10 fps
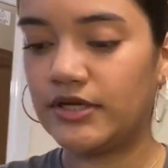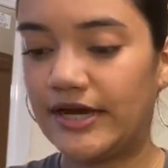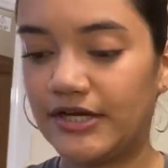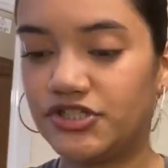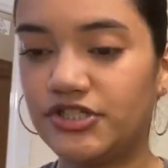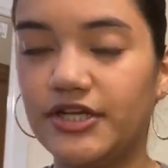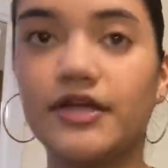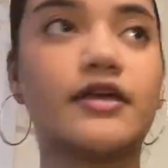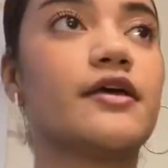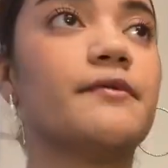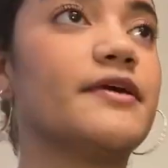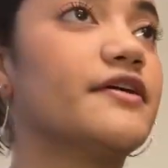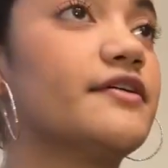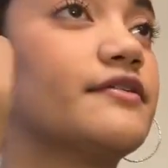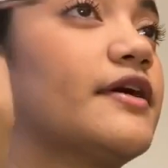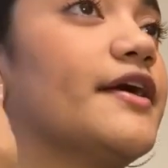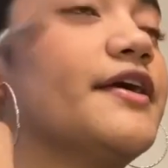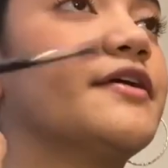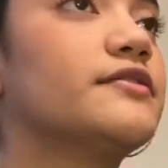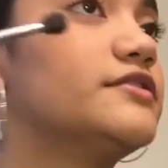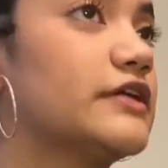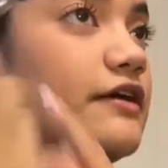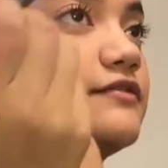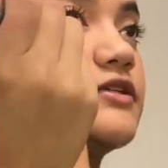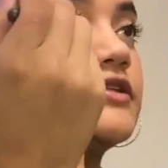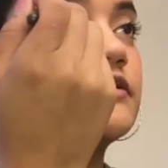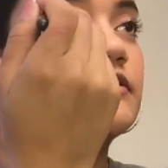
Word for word: actually, because I took off the